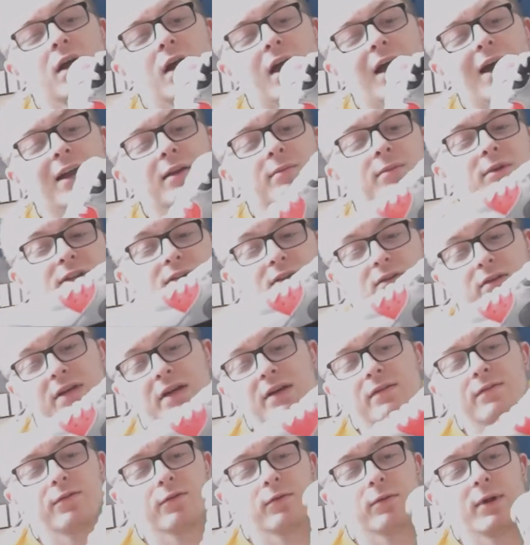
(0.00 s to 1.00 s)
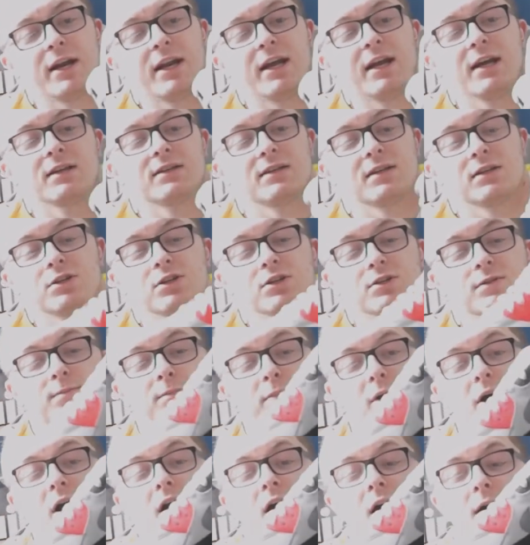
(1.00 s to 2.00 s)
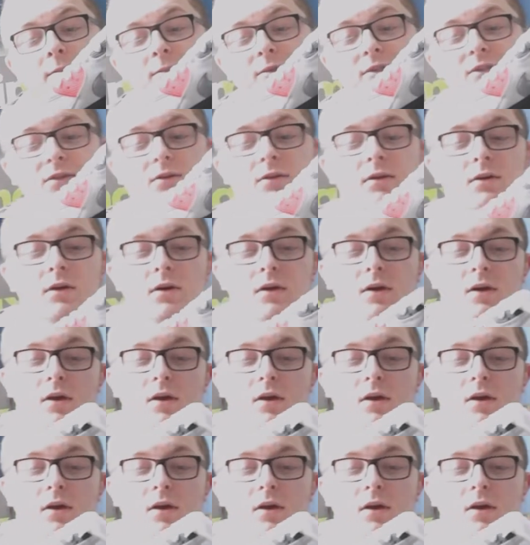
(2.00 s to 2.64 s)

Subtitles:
I mean, the infrared hits, it just pops.